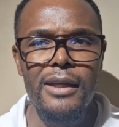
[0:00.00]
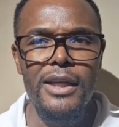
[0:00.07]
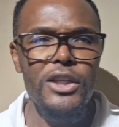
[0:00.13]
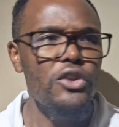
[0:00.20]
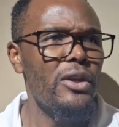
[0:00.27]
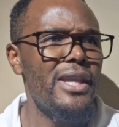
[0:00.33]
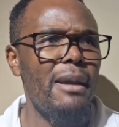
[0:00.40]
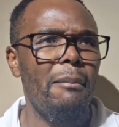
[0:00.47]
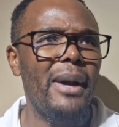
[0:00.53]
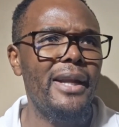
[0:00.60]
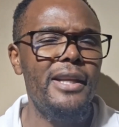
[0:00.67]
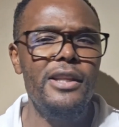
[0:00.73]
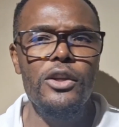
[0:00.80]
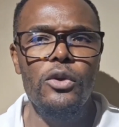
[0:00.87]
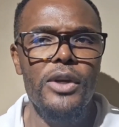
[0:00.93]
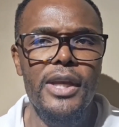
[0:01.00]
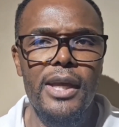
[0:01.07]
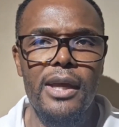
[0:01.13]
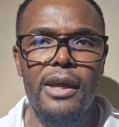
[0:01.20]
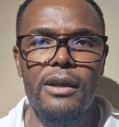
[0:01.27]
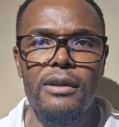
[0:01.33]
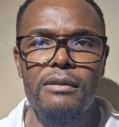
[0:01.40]
It's not their money. They don't
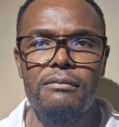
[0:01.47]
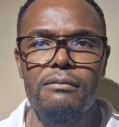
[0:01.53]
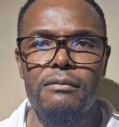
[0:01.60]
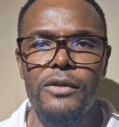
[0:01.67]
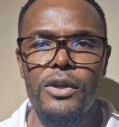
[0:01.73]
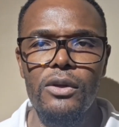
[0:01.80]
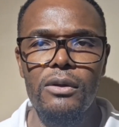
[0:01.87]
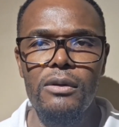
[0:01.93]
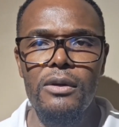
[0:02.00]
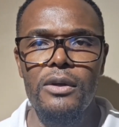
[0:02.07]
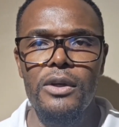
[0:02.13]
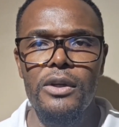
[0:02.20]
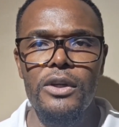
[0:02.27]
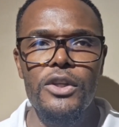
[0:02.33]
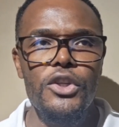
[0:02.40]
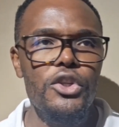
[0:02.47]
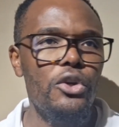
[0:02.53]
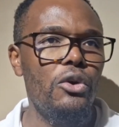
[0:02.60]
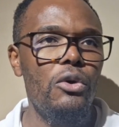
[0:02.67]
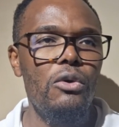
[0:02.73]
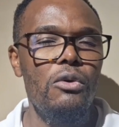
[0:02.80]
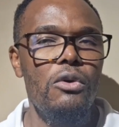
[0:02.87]
care, you know.
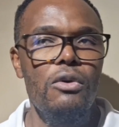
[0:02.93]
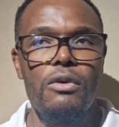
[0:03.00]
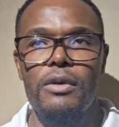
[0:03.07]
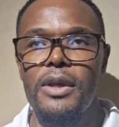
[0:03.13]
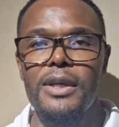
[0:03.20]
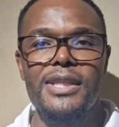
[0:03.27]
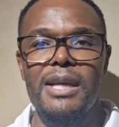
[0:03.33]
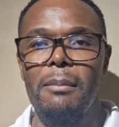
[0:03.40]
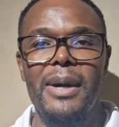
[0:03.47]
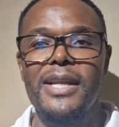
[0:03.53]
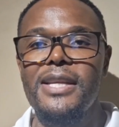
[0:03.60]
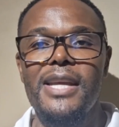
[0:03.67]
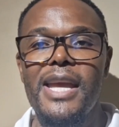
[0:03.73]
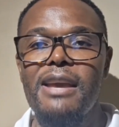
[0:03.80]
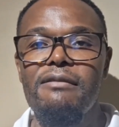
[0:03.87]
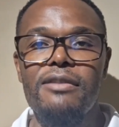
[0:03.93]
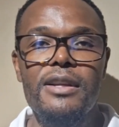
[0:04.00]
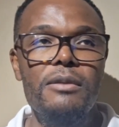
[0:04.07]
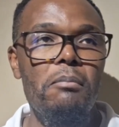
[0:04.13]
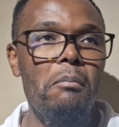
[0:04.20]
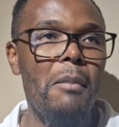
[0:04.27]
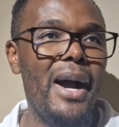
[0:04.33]
So somebody every
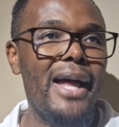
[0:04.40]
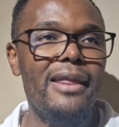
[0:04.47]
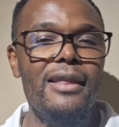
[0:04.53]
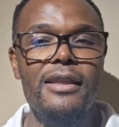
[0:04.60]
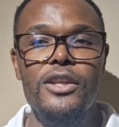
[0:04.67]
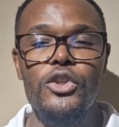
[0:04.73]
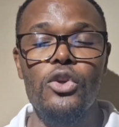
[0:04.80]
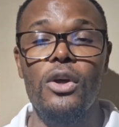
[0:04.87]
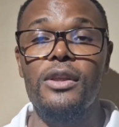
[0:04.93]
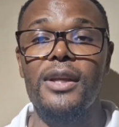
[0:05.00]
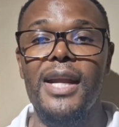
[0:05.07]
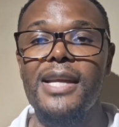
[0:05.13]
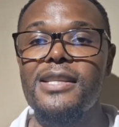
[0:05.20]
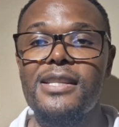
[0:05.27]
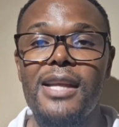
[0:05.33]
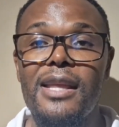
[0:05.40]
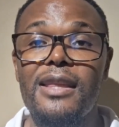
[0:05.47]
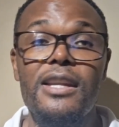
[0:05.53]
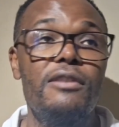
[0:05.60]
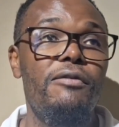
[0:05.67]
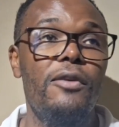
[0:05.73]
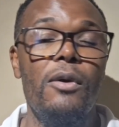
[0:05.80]
month is authorizing that
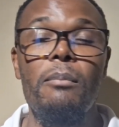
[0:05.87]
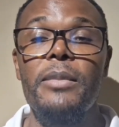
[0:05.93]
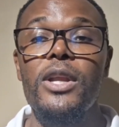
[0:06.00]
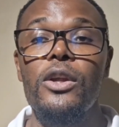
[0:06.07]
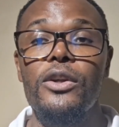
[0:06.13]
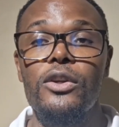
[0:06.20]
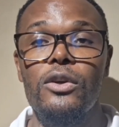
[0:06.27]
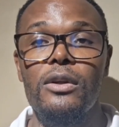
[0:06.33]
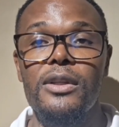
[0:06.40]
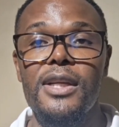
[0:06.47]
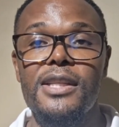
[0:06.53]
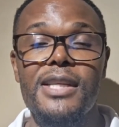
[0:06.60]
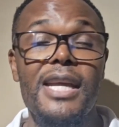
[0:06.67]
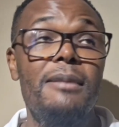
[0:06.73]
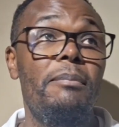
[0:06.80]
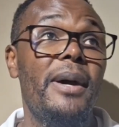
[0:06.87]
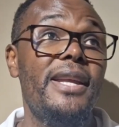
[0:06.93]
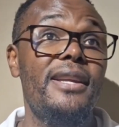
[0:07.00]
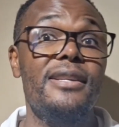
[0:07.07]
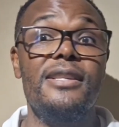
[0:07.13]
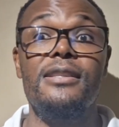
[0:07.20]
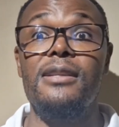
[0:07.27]
34 million and all that. And
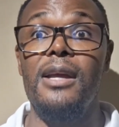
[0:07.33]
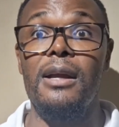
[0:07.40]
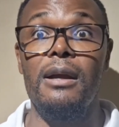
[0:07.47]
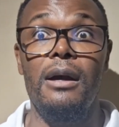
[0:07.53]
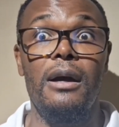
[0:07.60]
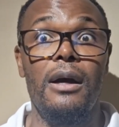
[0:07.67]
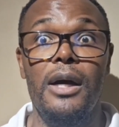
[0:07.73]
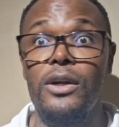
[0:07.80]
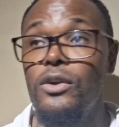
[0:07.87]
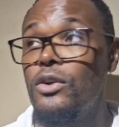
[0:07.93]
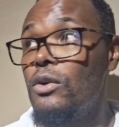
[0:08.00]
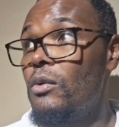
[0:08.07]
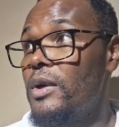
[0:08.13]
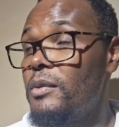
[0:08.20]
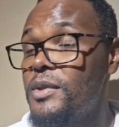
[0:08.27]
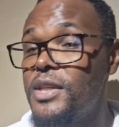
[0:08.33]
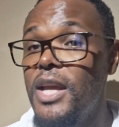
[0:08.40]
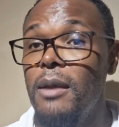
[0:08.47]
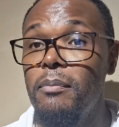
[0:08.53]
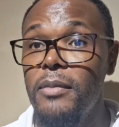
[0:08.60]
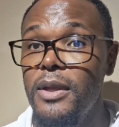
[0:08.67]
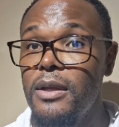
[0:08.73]
Panyaza is like, oh, I don't know what was
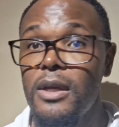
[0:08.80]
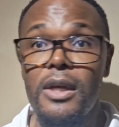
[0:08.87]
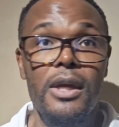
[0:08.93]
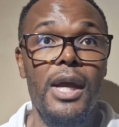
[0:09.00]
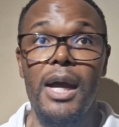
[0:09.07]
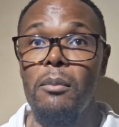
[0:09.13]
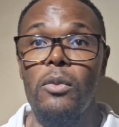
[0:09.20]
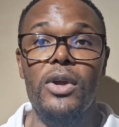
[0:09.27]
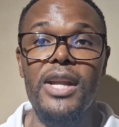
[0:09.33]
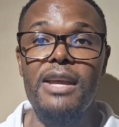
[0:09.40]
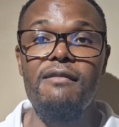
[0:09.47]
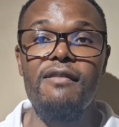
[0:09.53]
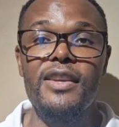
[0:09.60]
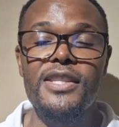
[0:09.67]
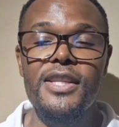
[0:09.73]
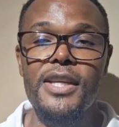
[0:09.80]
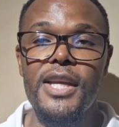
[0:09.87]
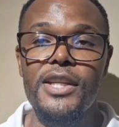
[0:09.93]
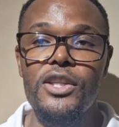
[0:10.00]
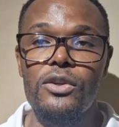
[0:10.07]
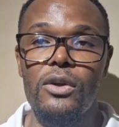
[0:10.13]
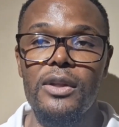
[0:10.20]
happening. I'm going to
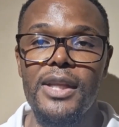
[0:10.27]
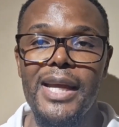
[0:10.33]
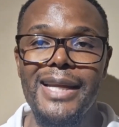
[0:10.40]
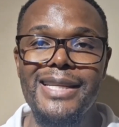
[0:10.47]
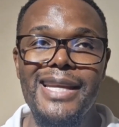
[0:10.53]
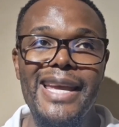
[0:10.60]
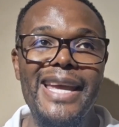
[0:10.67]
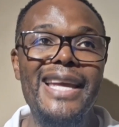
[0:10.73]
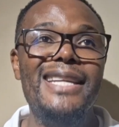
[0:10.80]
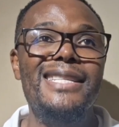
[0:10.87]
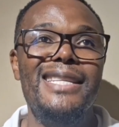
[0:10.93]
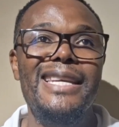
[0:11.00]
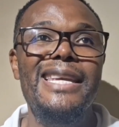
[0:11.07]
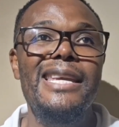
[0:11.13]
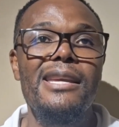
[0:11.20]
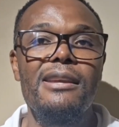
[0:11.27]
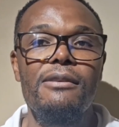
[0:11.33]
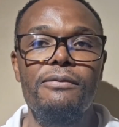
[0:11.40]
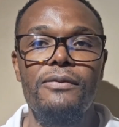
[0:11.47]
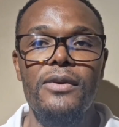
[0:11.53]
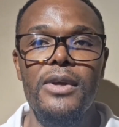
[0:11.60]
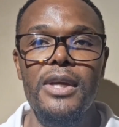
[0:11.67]
investigate and all that. As
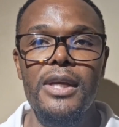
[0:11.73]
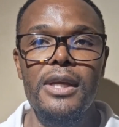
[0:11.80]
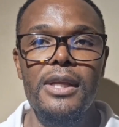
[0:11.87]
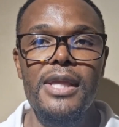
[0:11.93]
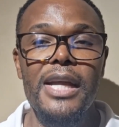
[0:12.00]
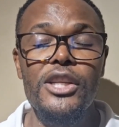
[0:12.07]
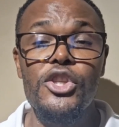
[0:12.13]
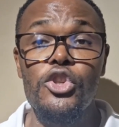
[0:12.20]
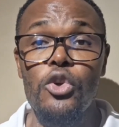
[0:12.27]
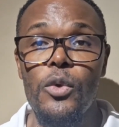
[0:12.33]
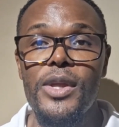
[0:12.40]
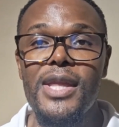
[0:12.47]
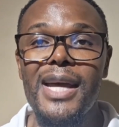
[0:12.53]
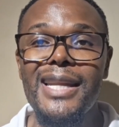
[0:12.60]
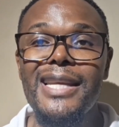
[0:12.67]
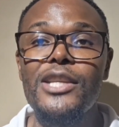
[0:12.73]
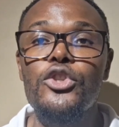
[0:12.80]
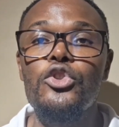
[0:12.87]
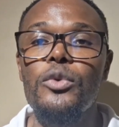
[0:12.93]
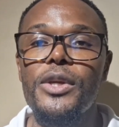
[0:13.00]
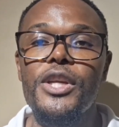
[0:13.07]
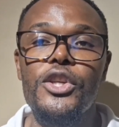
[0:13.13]
if that's showing that he's
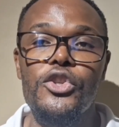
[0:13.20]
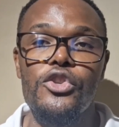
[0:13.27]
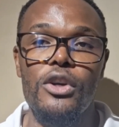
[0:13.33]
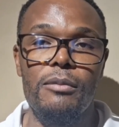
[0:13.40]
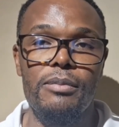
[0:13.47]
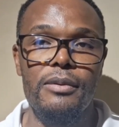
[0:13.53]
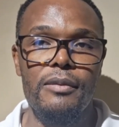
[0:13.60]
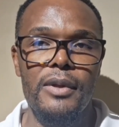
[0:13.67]
doing his job.